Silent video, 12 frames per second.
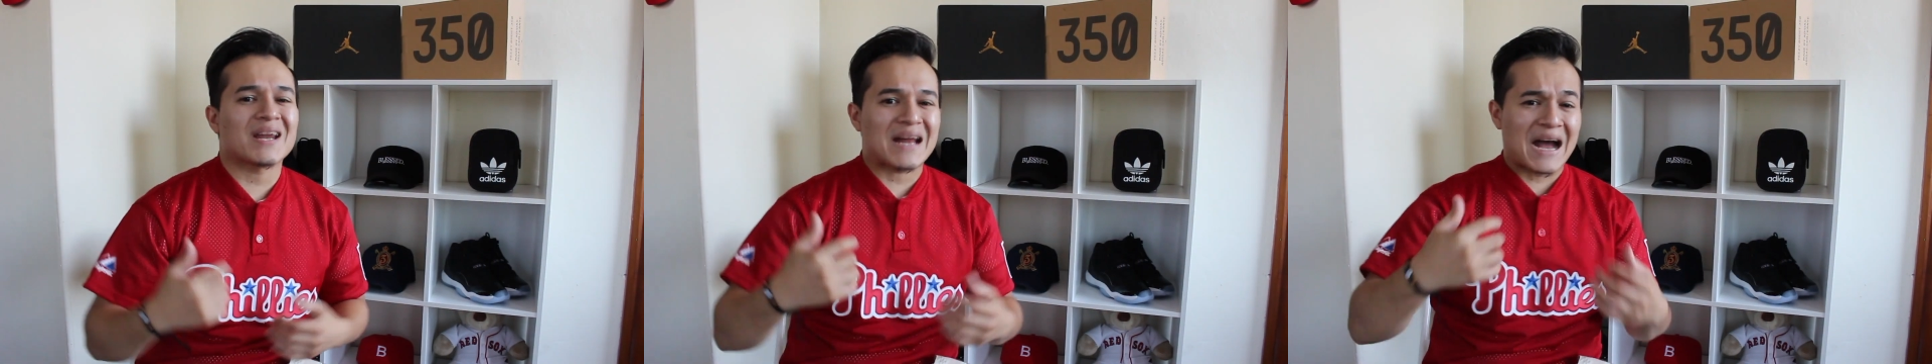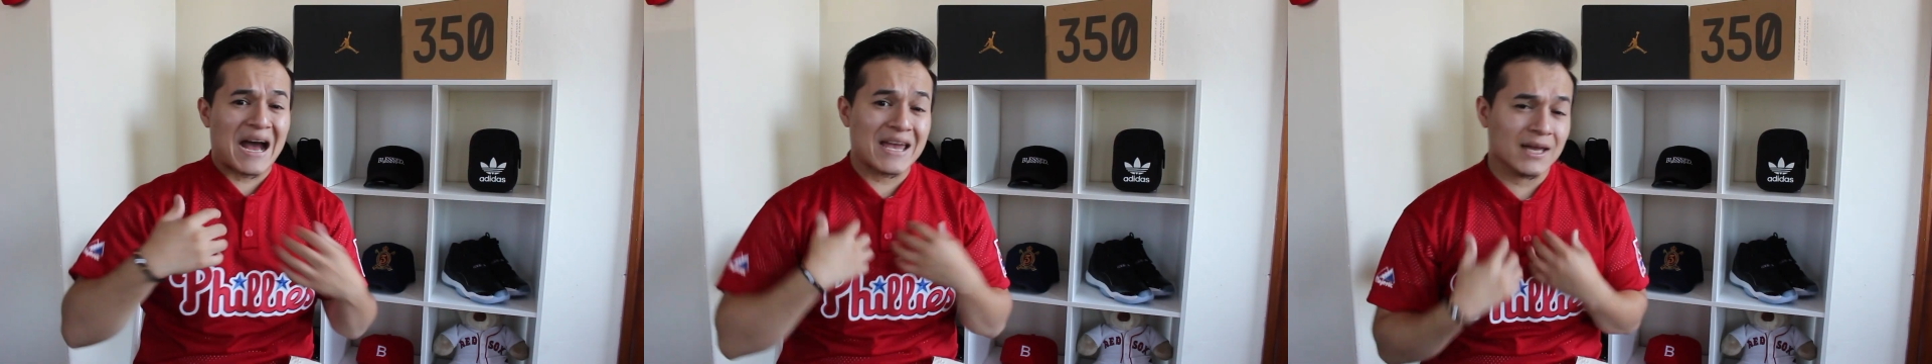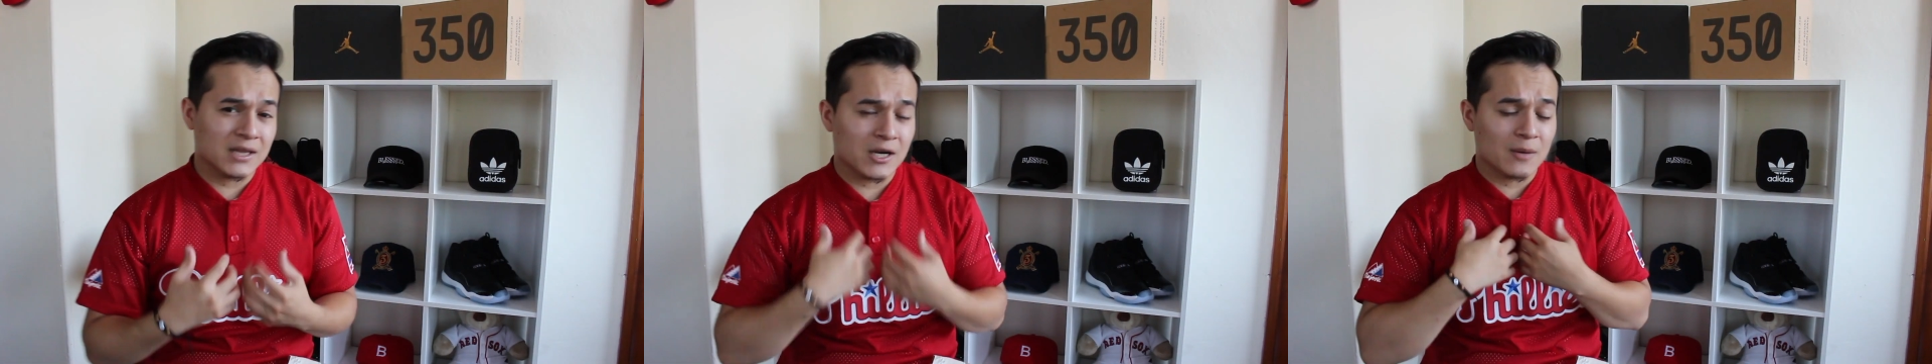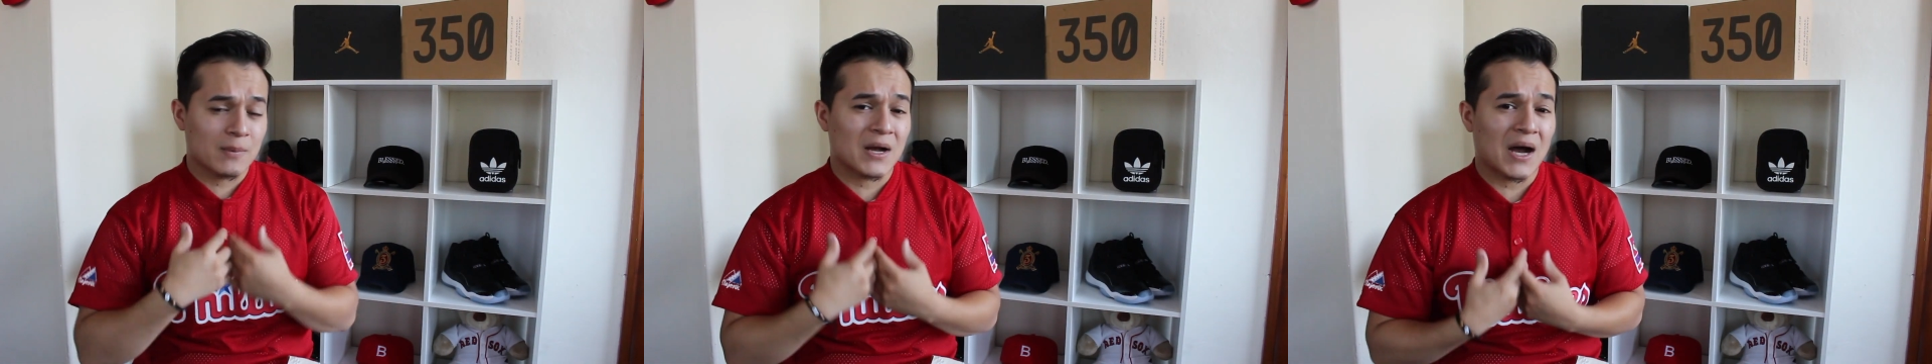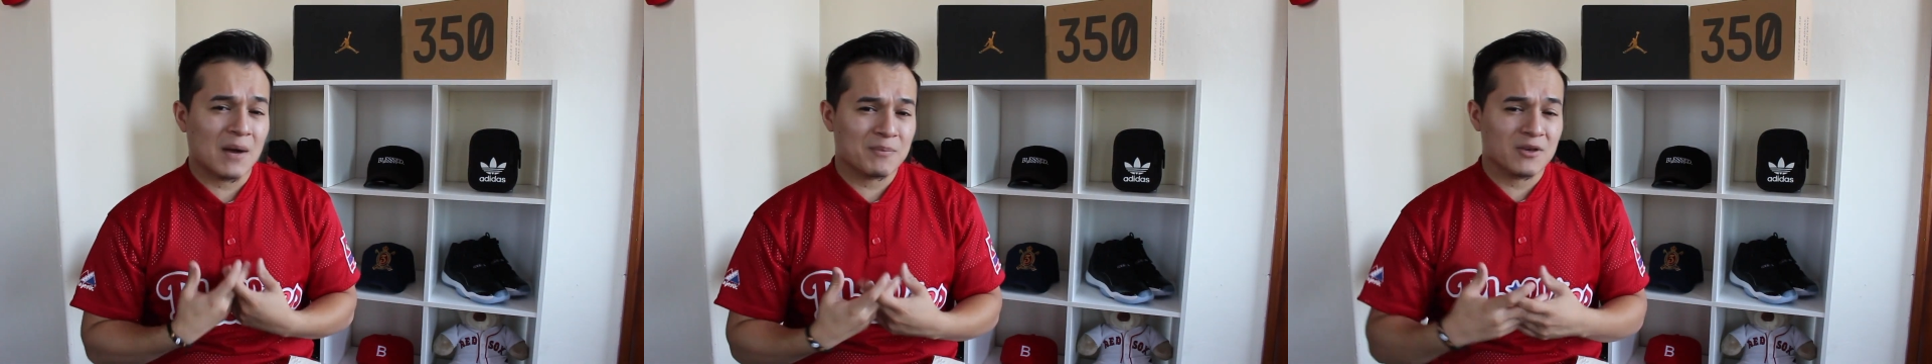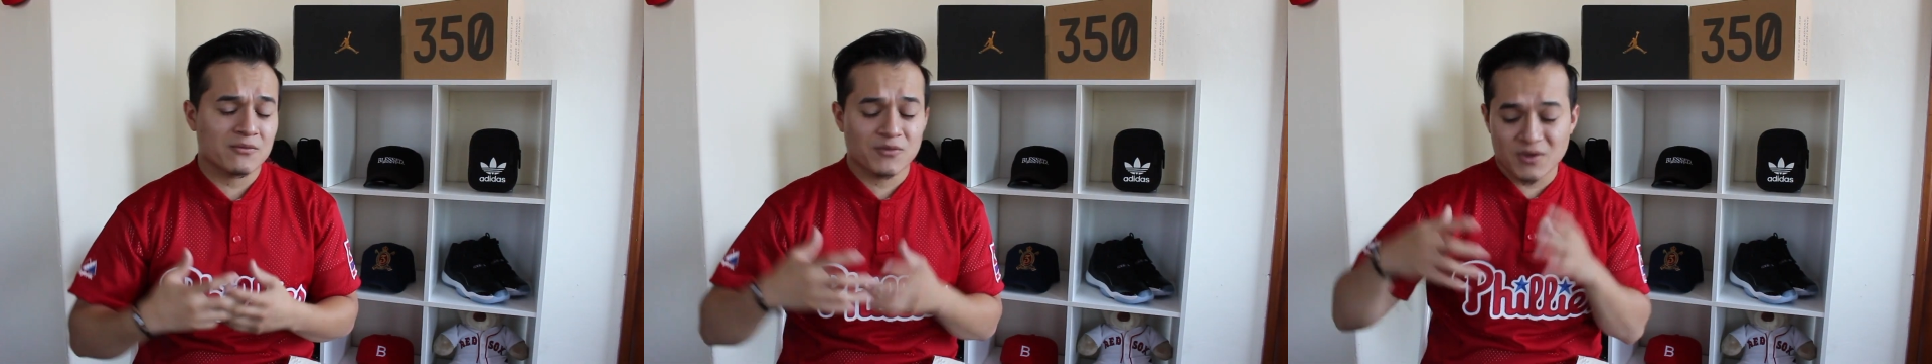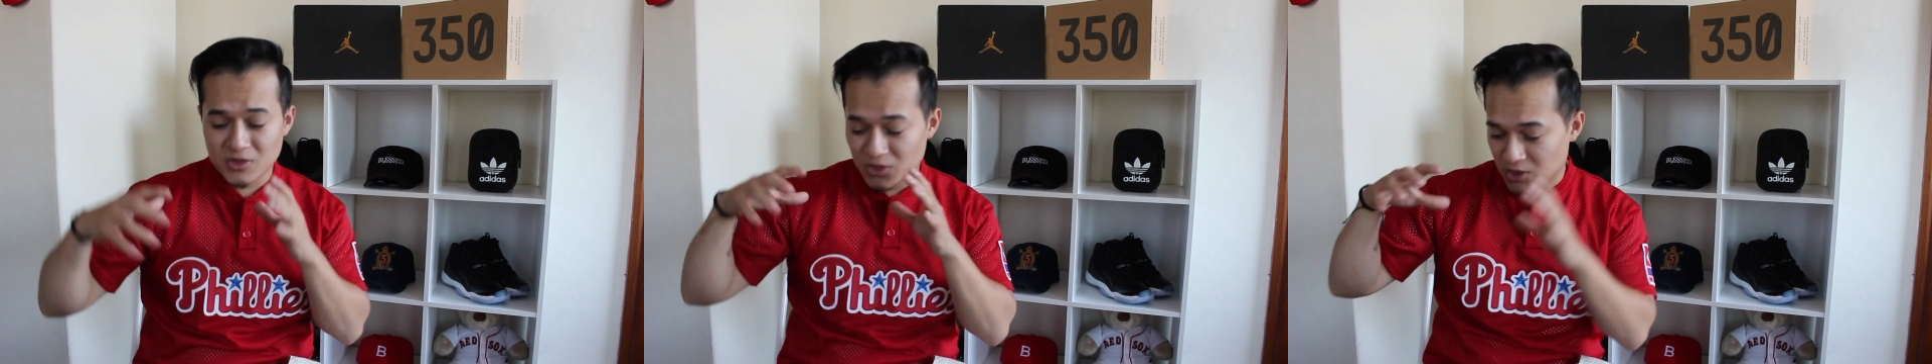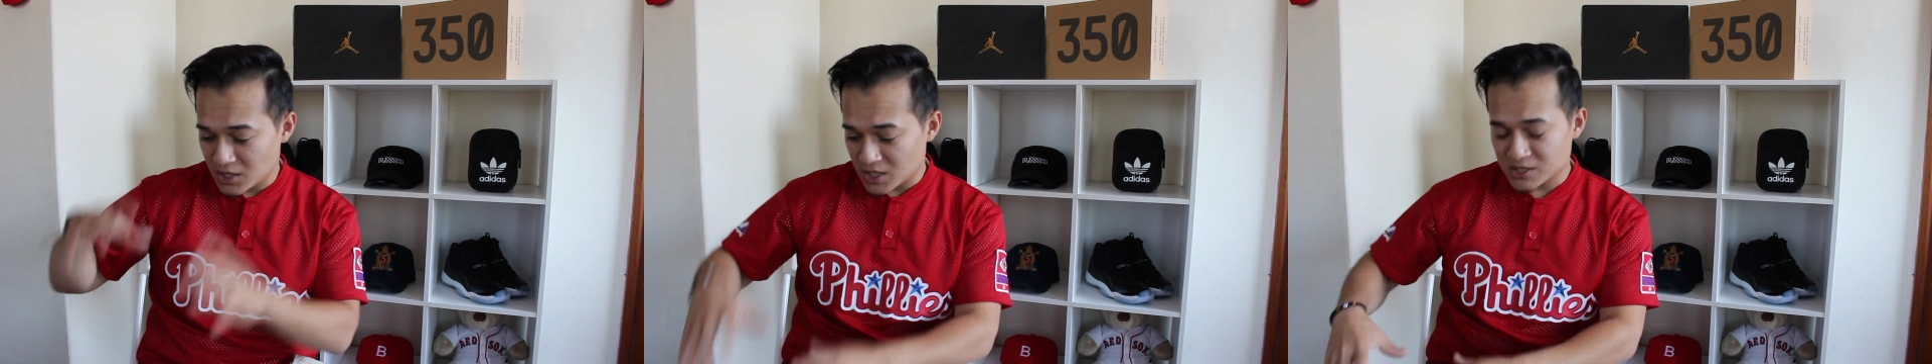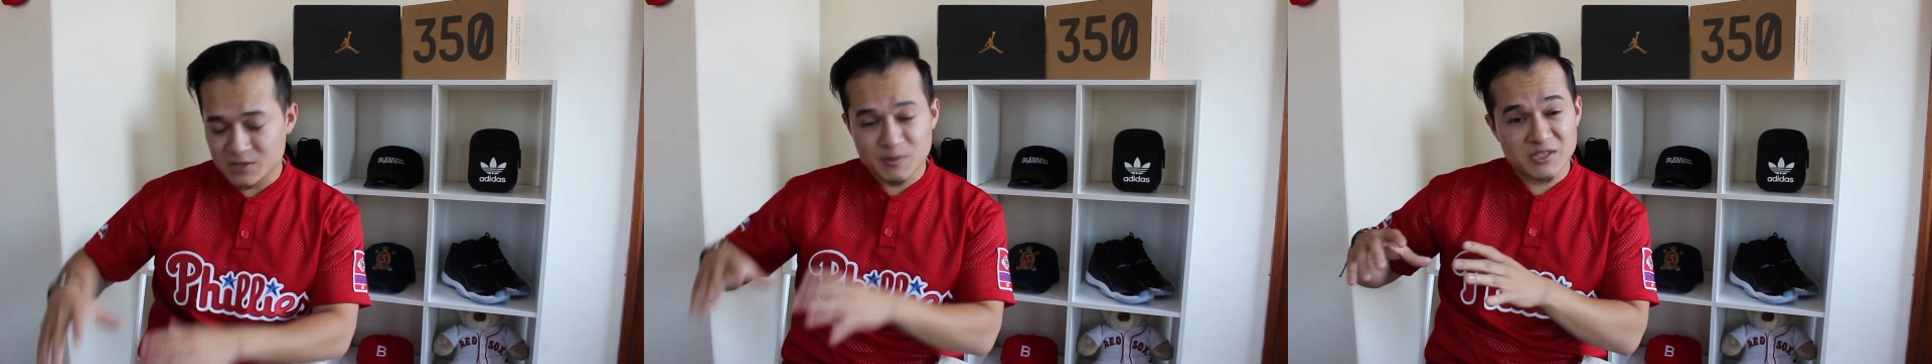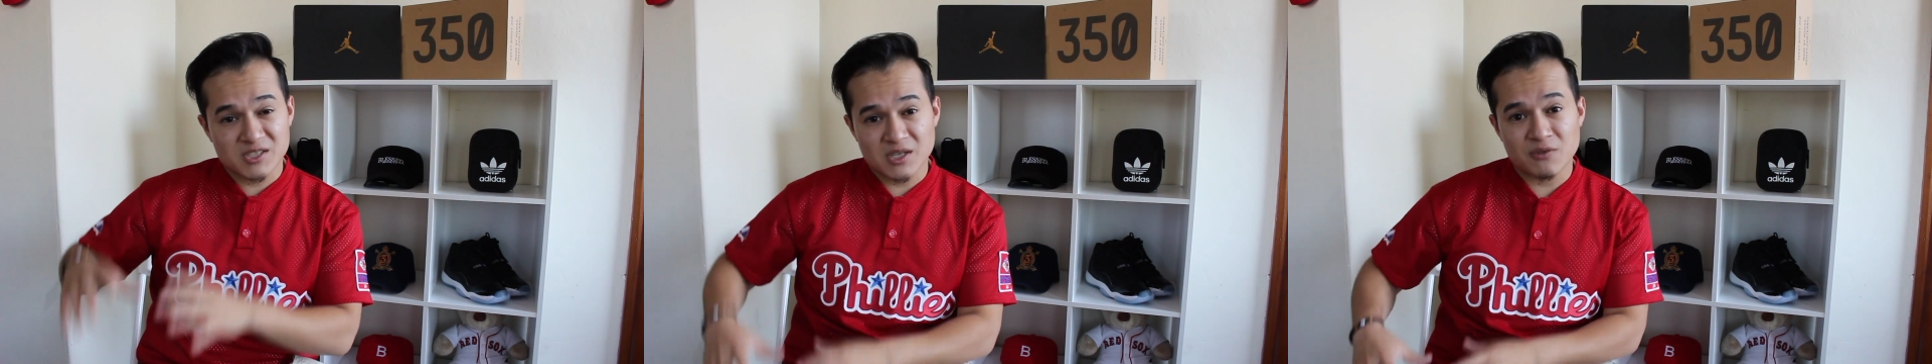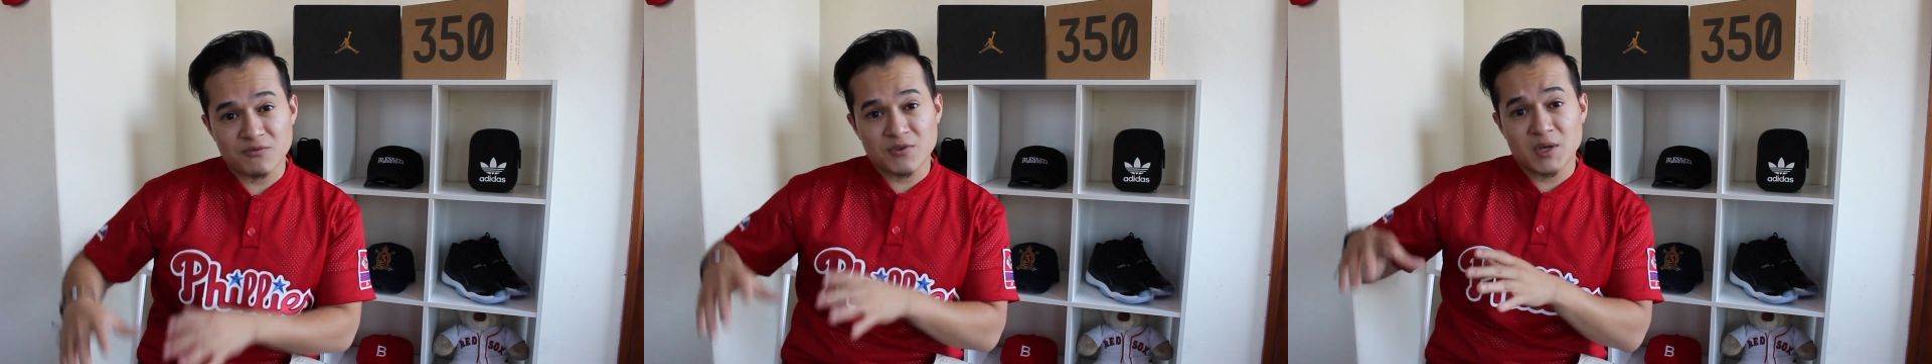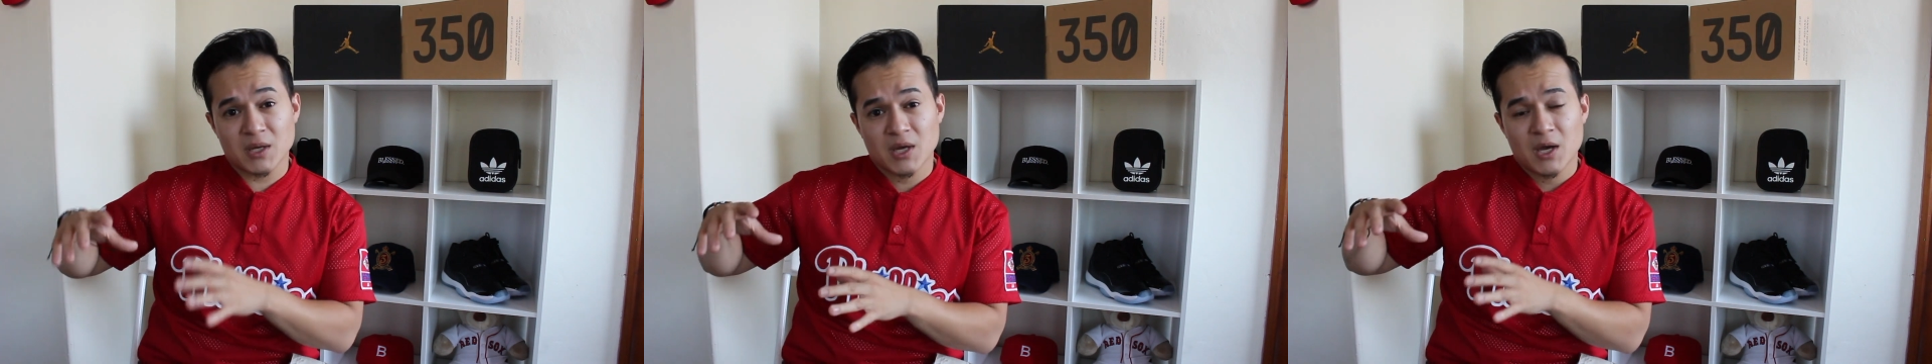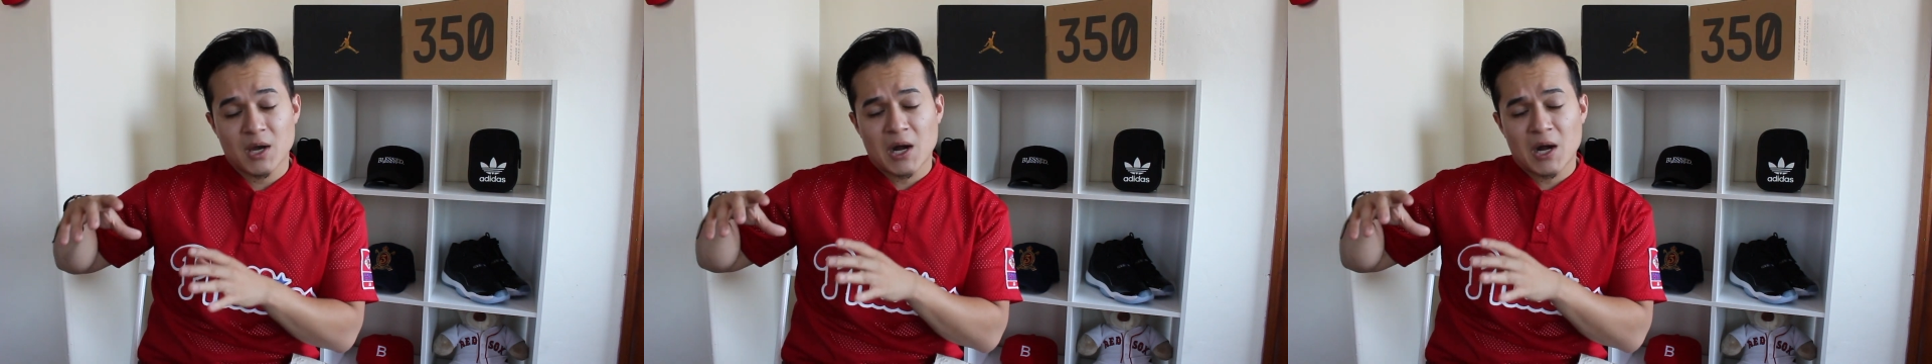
that I ended up copying for this specific